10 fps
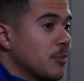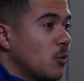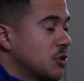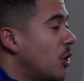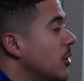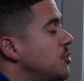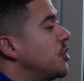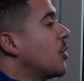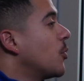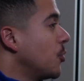what's called a
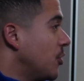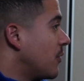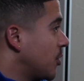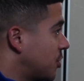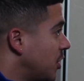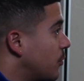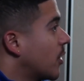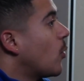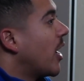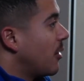general university
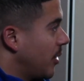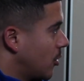requirement